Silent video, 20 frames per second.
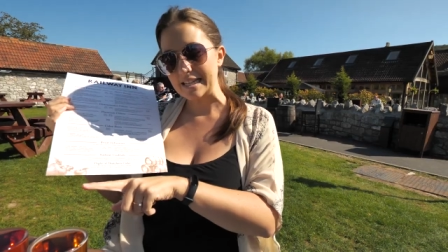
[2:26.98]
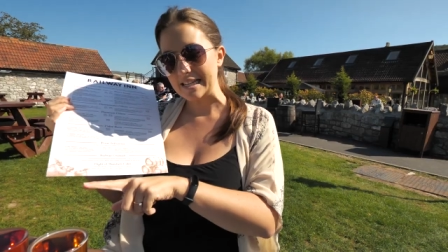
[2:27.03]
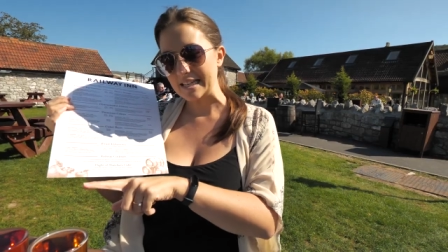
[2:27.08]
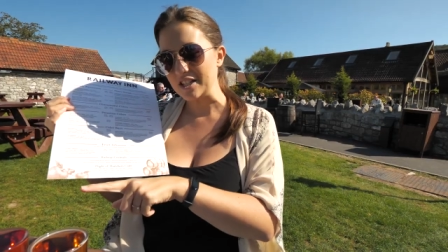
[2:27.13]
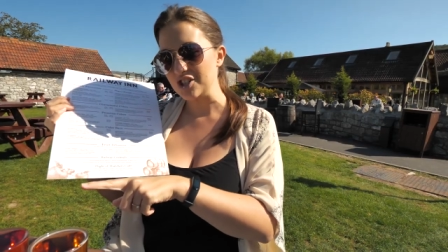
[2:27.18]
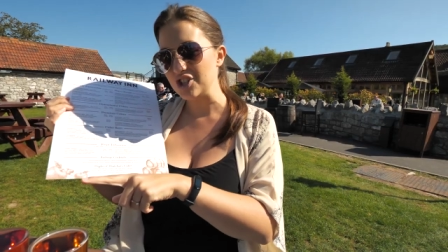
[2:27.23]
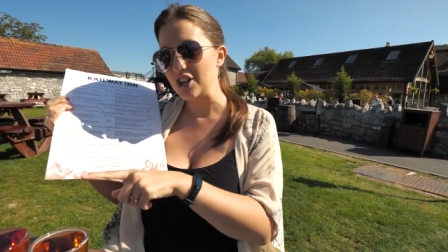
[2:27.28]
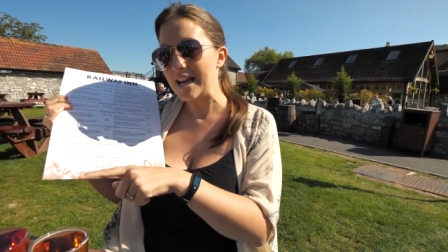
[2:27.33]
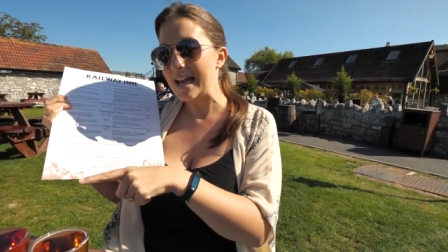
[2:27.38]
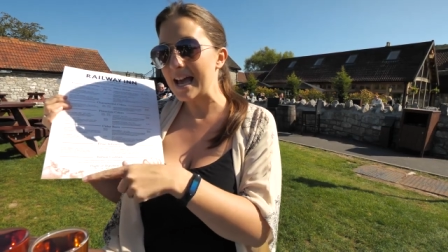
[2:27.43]

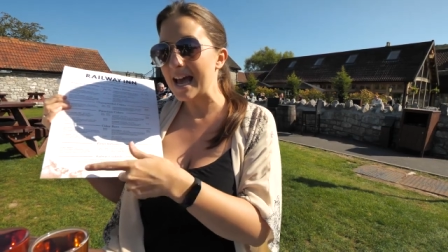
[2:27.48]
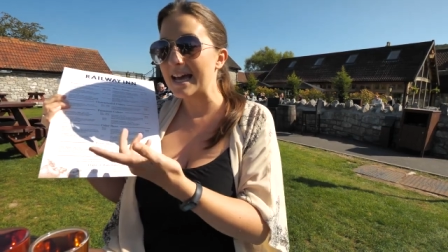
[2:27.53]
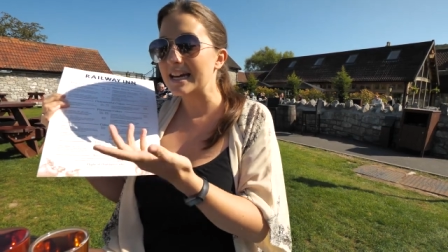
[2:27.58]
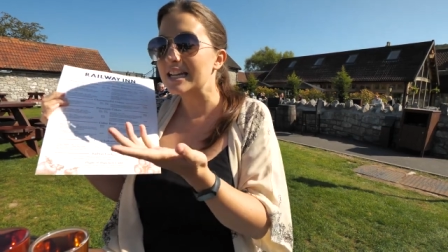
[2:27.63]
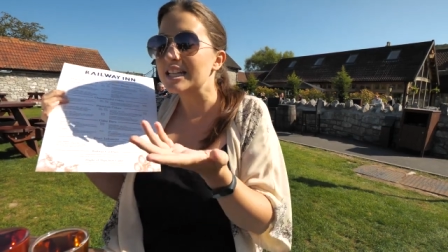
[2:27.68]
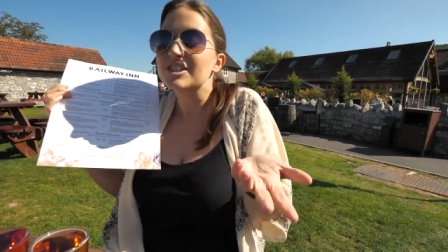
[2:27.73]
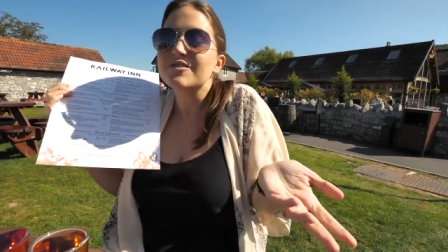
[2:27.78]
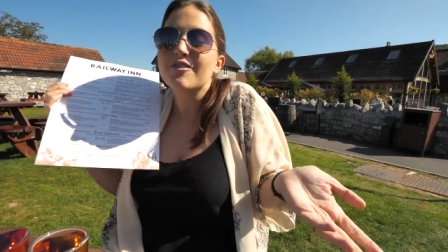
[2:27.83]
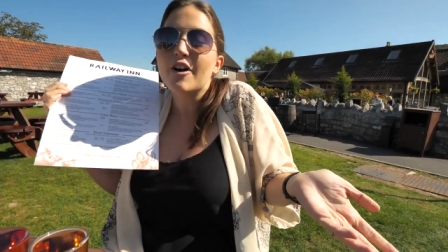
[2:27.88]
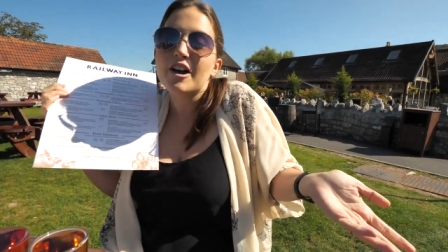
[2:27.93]
each,
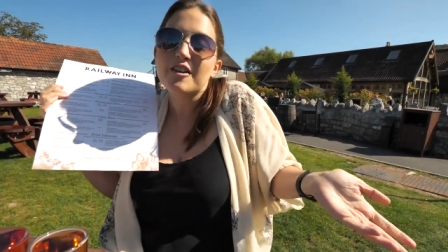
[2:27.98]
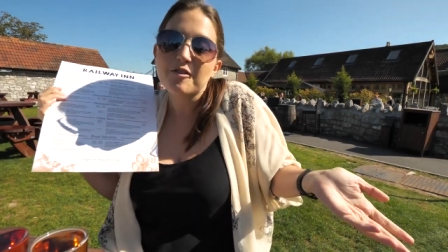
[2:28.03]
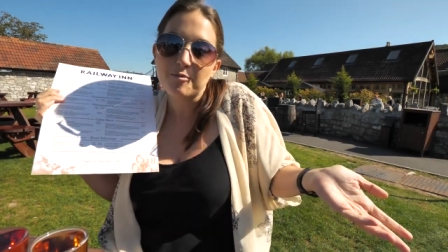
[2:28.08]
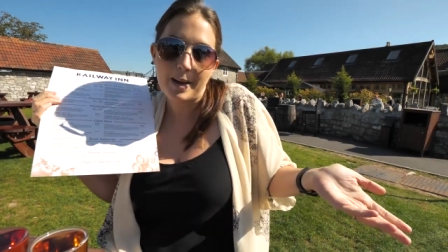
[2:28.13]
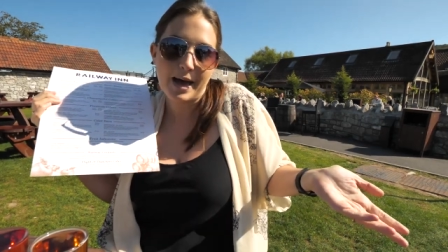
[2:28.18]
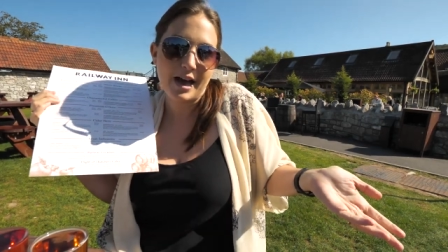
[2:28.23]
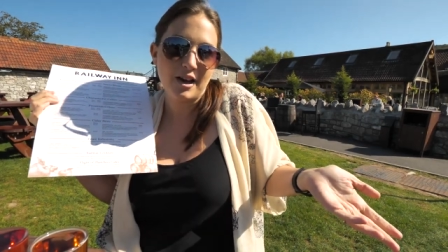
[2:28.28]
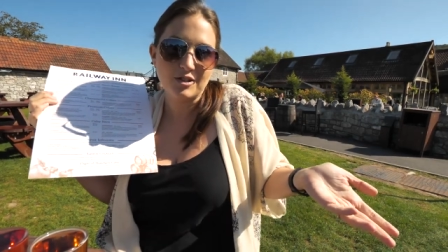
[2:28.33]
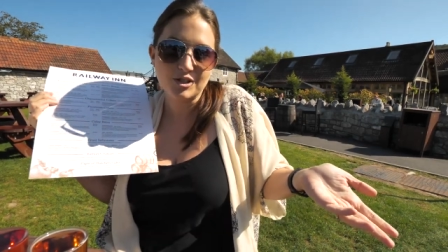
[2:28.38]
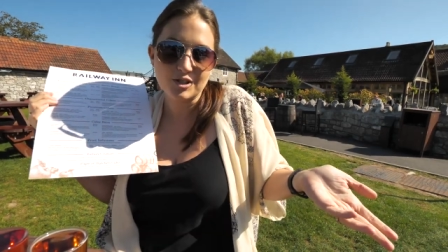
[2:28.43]
and it's
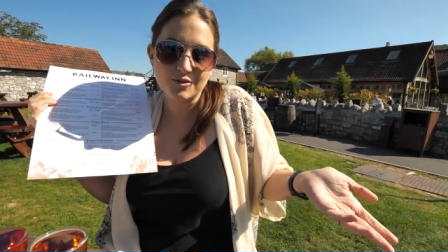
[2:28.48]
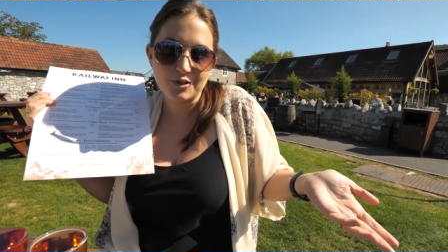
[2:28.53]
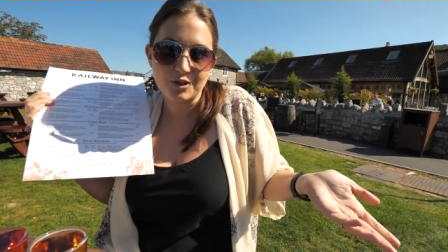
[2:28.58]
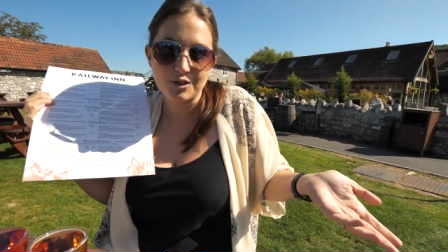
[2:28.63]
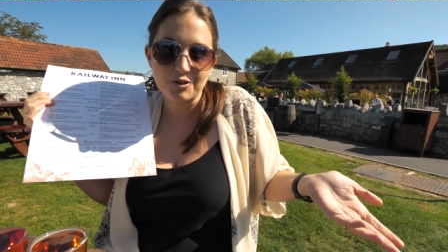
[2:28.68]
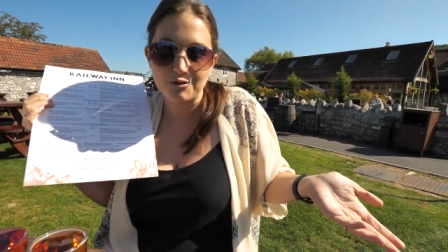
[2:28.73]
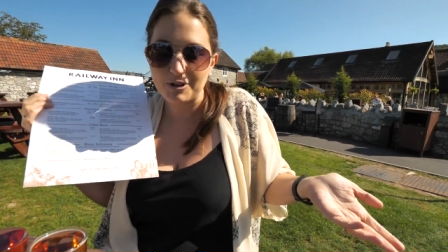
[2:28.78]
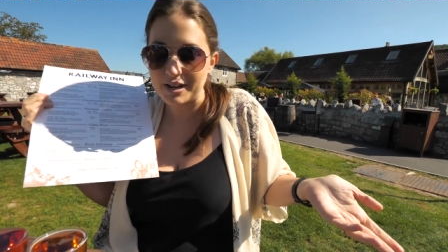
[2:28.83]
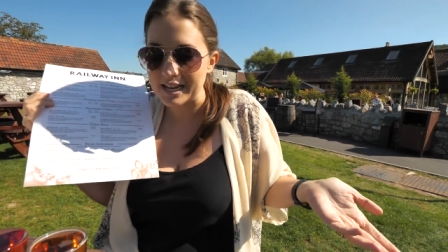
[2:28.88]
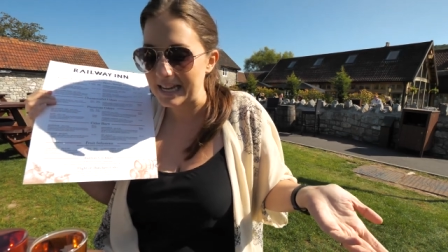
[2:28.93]
five pounds
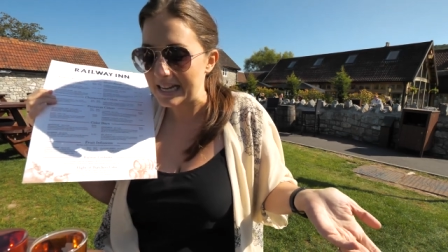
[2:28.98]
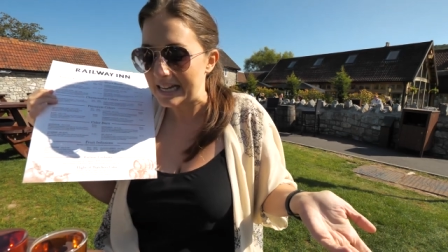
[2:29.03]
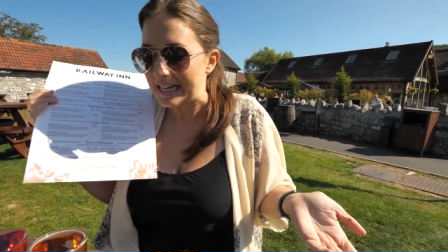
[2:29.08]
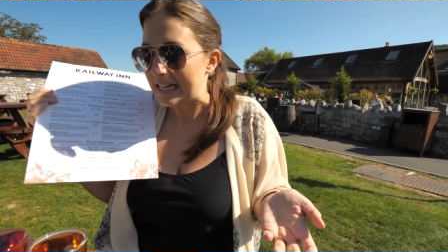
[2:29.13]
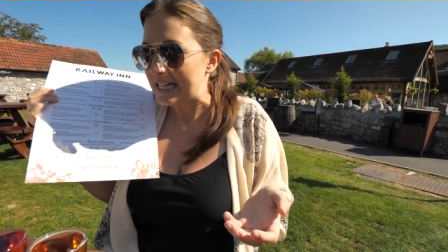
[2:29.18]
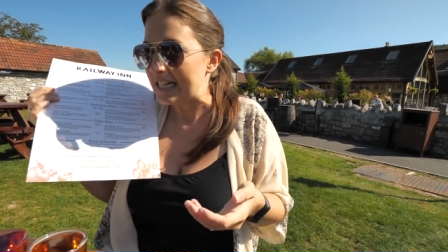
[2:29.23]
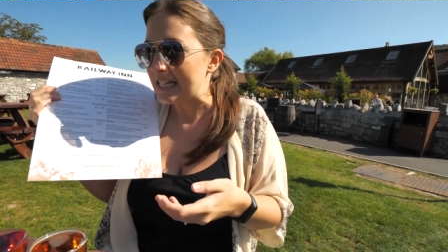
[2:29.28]
for three.